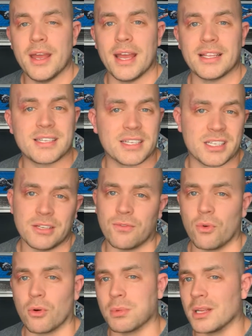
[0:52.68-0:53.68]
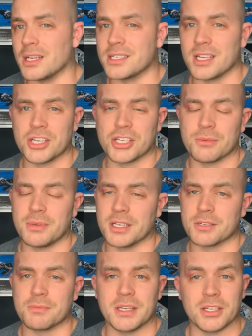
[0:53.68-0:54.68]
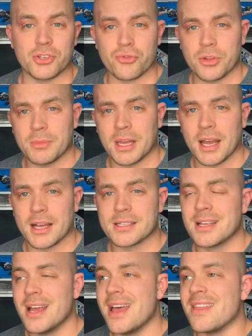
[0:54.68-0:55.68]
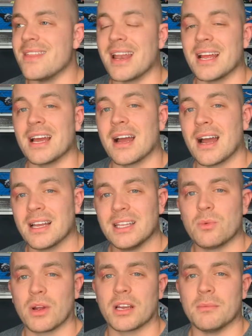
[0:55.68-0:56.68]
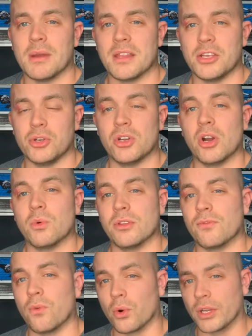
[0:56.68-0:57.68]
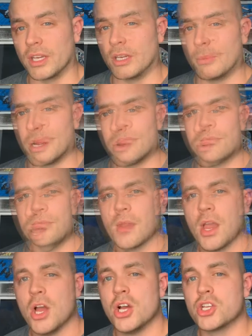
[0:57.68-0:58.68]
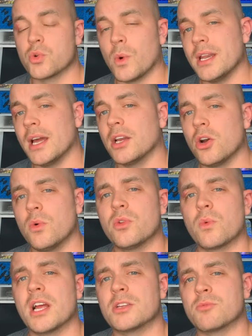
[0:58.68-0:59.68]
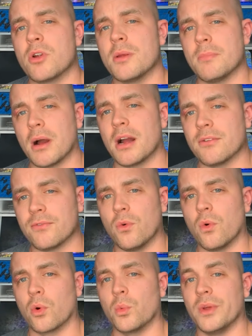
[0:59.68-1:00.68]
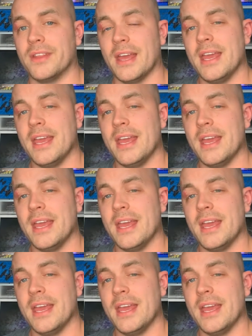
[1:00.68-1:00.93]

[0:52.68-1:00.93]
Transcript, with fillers: N64, PlayStation, PSP, and Dreamcast, then I highly recommend that you go with the 4GB RAM. So why not go with the Raspberry Pi 4 with